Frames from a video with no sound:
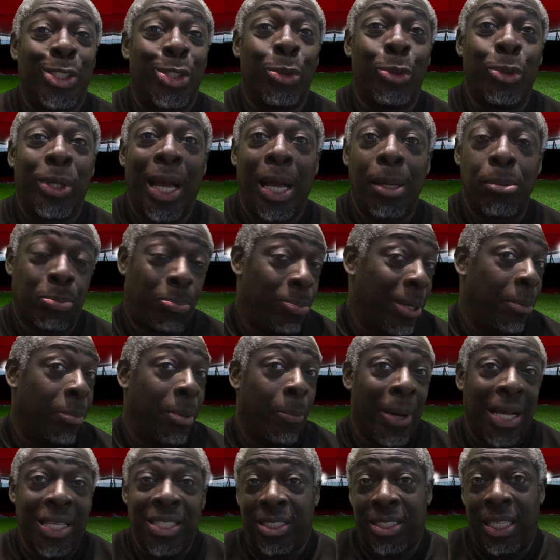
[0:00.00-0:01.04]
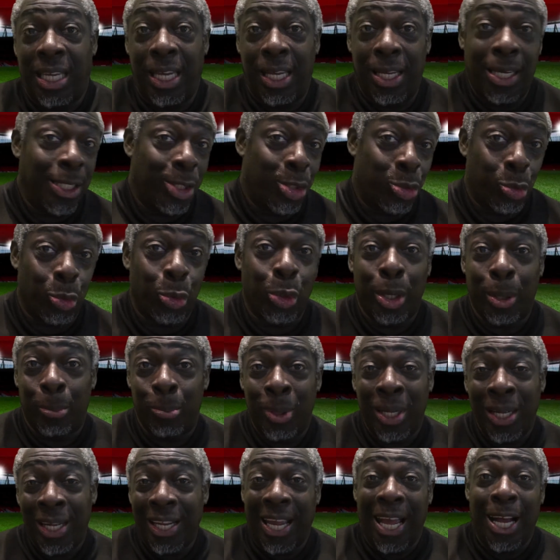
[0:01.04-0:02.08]
2 games. Maybe Man City. Let's draw them.
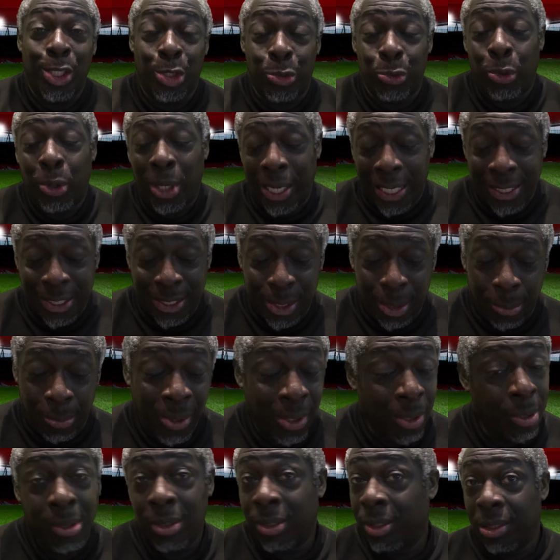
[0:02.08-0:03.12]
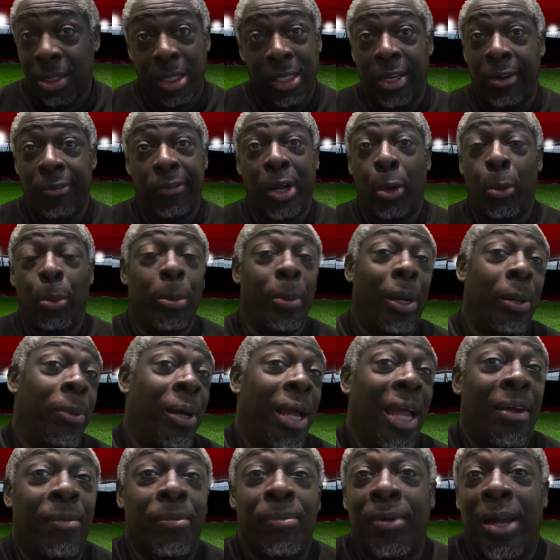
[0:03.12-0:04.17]
Get a draw against them. You never know.
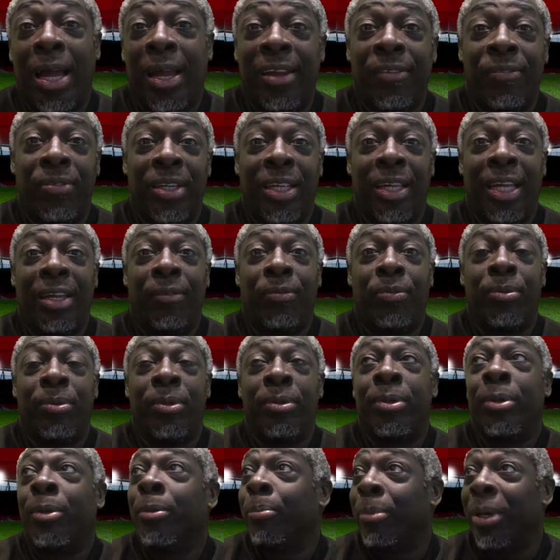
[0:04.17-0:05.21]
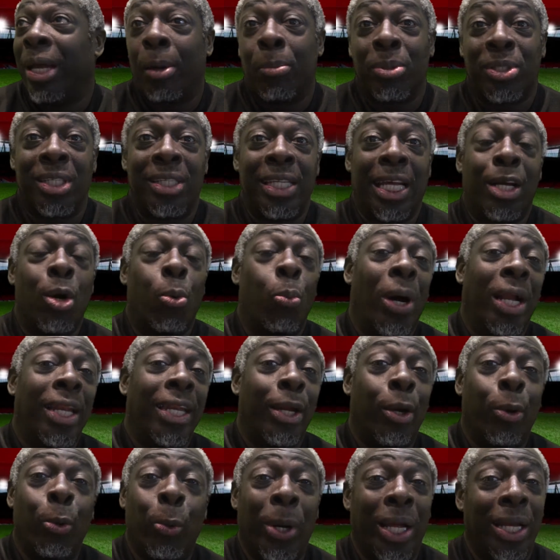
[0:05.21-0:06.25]
Maybe even be able to nick a
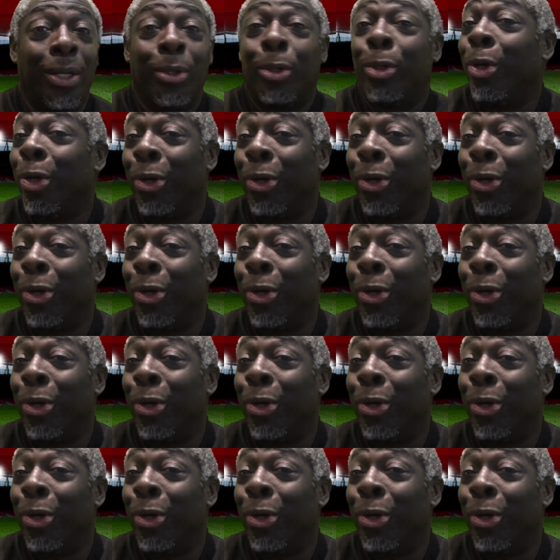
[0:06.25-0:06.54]
1-0 win.